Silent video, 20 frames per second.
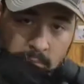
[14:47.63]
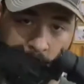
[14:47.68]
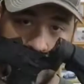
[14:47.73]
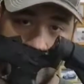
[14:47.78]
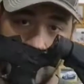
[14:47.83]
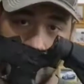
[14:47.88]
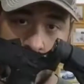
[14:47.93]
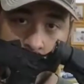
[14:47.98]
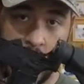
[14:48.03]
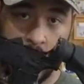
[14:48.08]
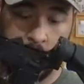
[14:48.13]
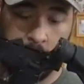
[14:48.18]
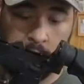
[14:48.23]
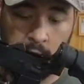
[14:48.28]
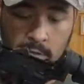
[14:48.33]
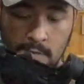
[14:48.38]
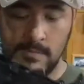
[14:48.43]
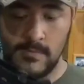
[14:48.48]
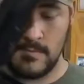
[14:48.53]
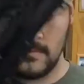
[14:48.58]
your
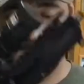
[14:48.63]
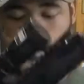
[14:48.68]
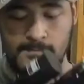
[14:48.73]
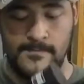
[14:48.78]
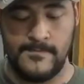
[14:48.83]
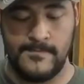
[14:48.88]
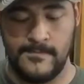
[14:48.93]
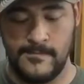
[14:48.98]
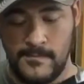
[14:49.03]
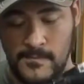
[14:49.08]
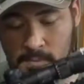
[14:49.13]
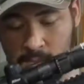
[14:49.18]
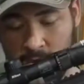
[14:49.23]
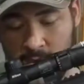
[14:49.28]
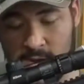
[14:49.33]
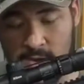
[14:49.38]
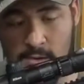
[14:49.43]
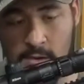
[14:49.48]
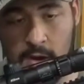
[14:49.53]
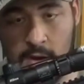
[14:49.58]
lower,
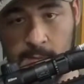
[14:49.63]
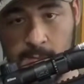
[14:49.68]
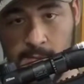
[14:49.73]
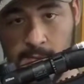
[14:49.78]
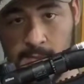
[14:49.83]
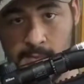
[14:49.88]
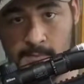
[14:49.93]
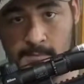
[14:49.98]
and your upper.